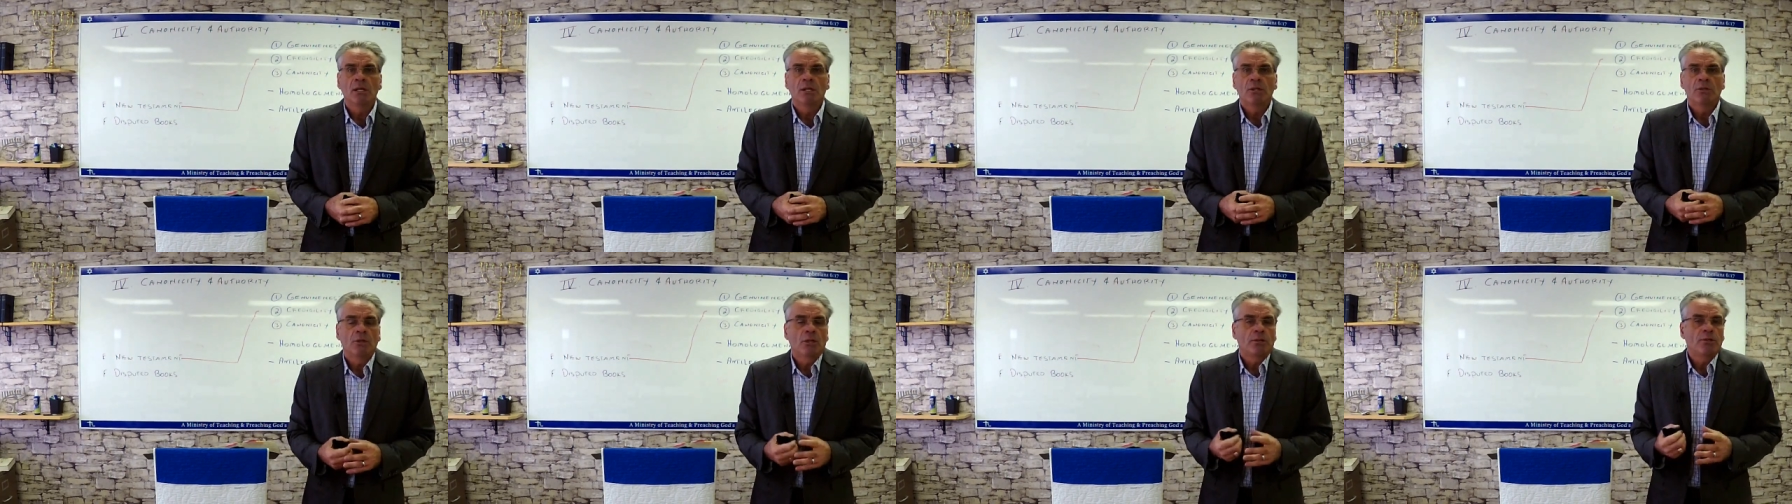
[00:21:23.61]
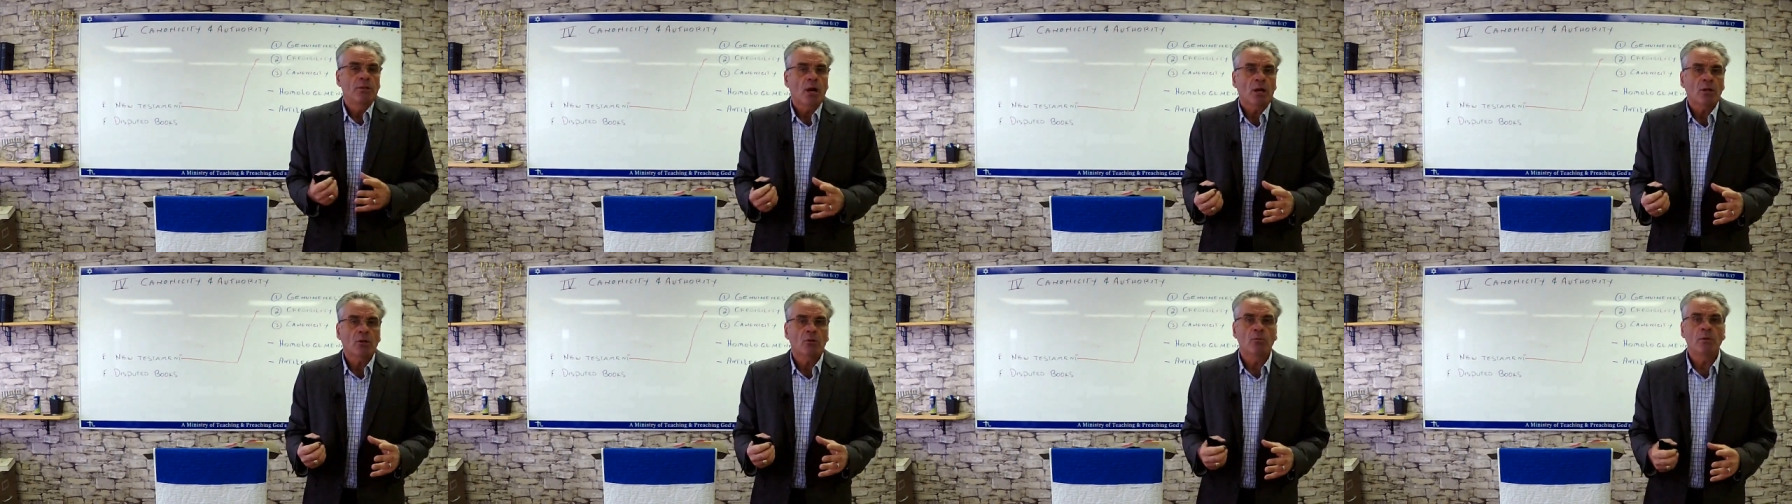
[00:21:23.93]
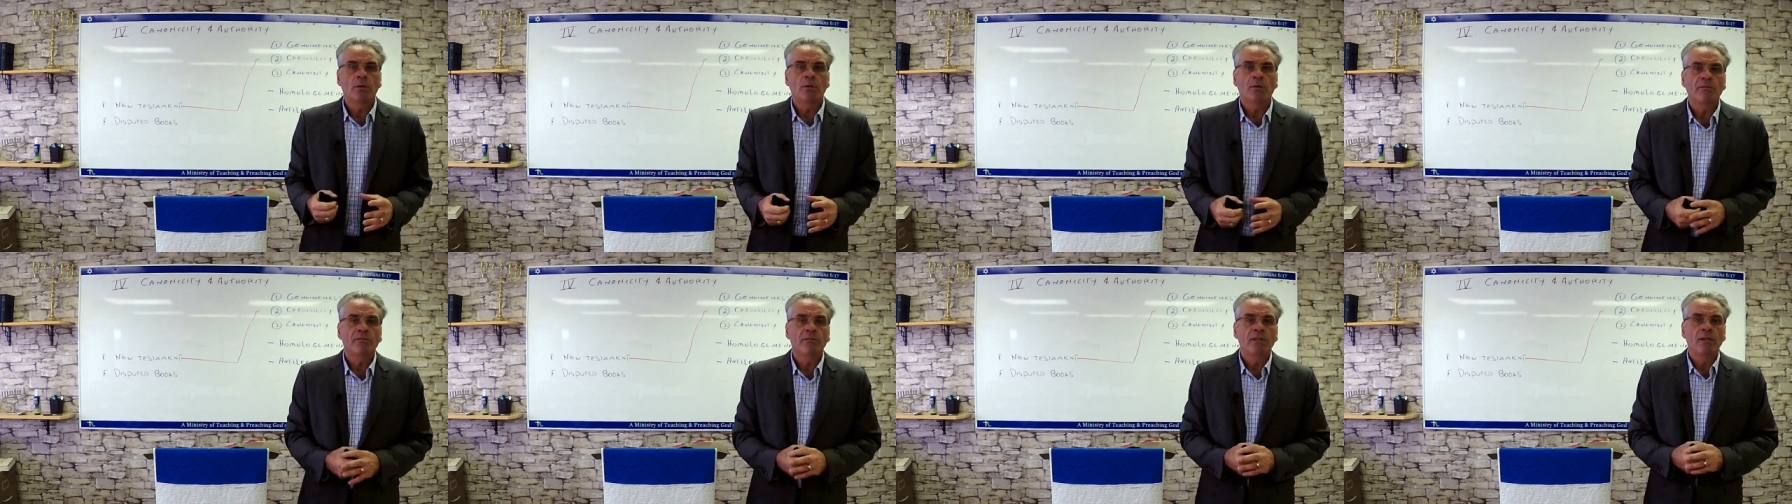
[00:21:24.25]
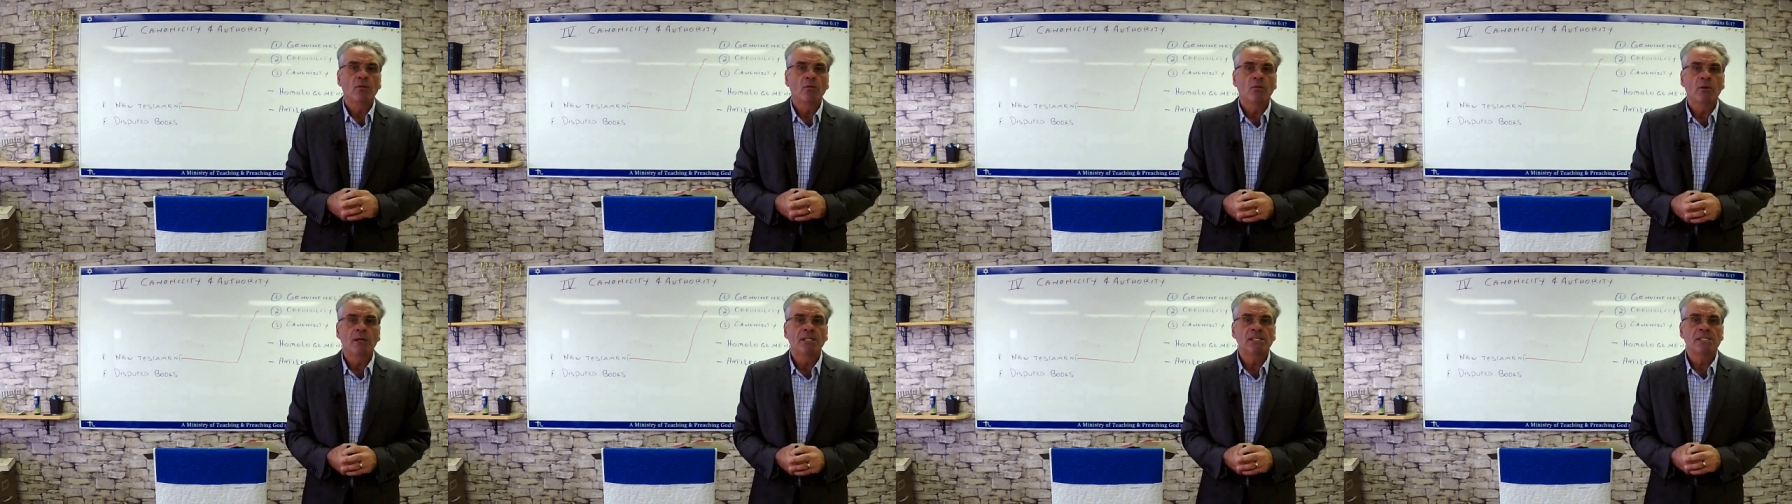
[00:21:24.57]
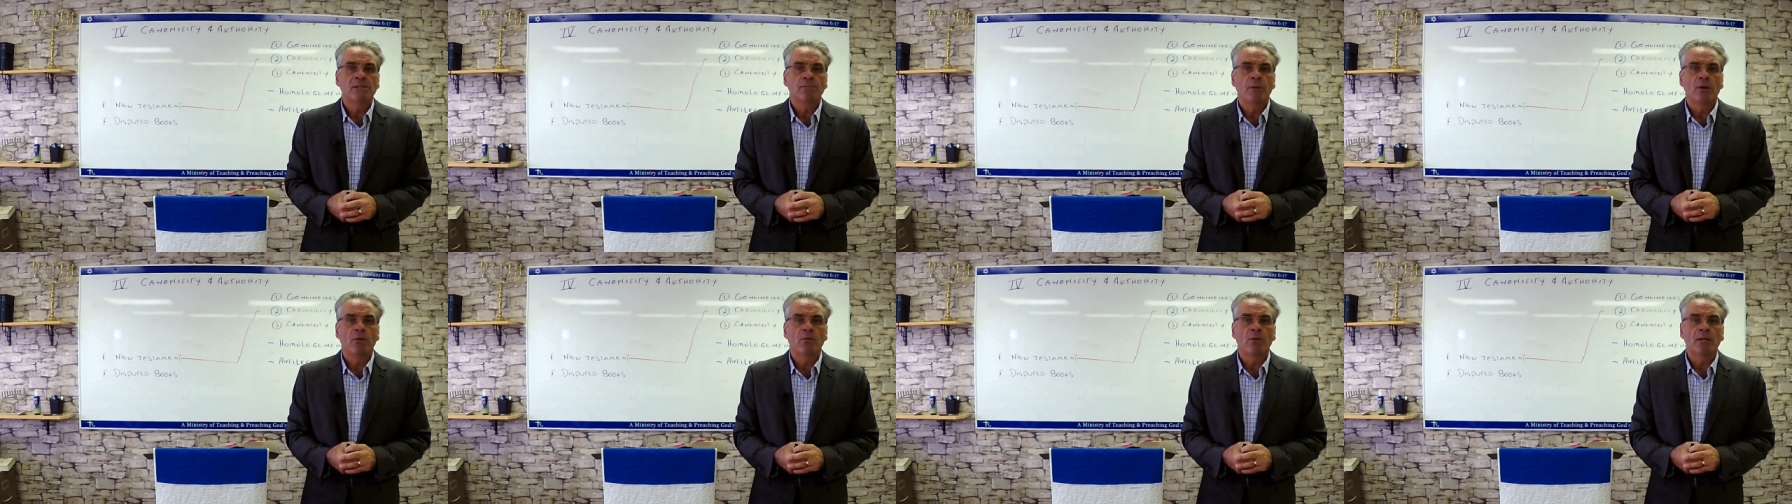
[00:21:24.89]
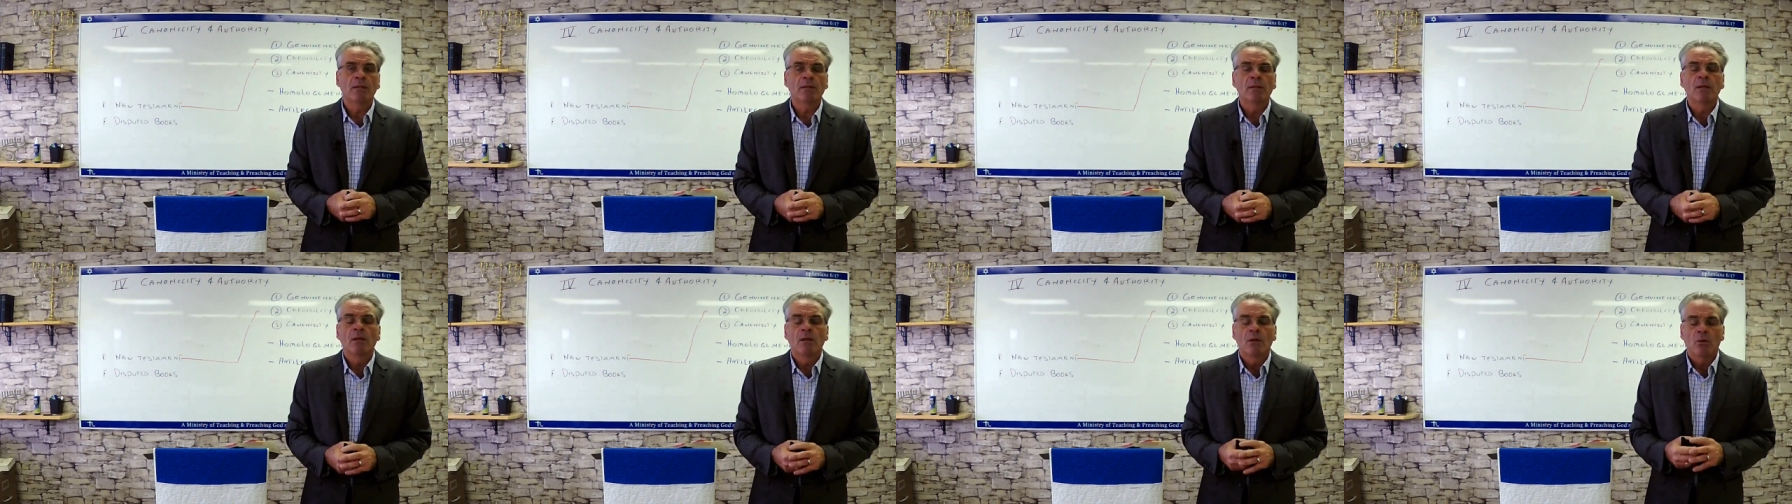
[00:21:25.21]
the doctrine of the Holy
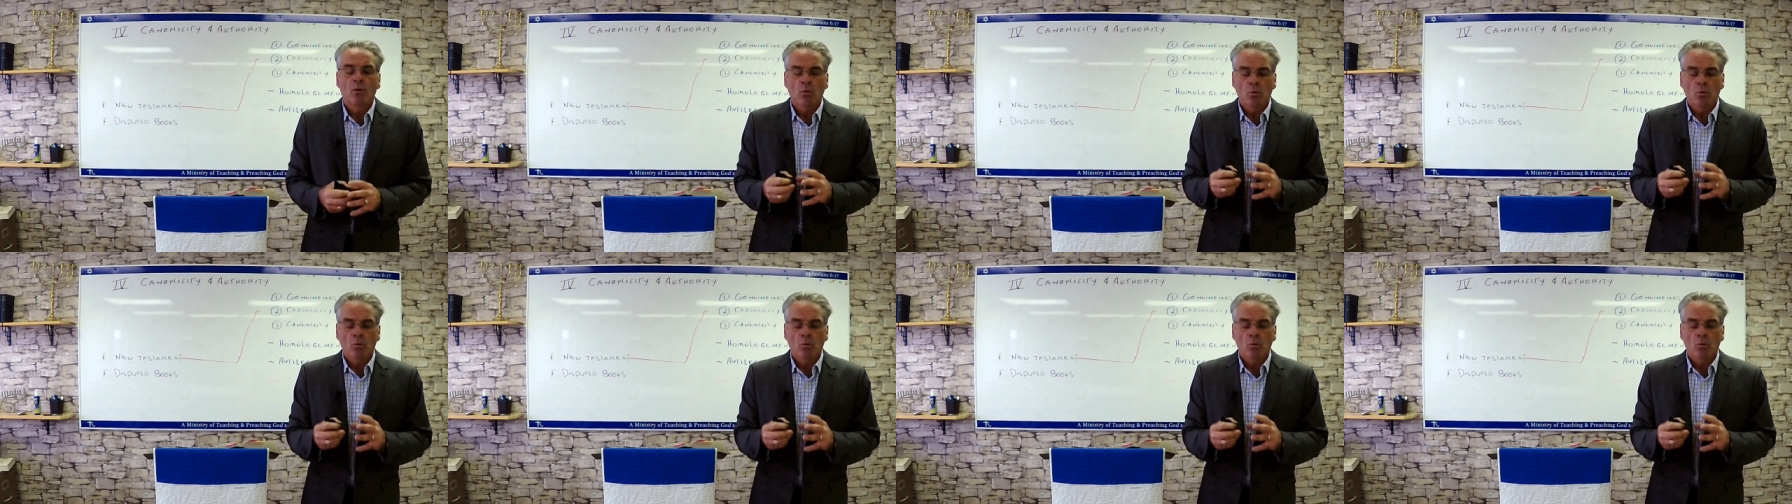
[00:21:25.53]
Spirit,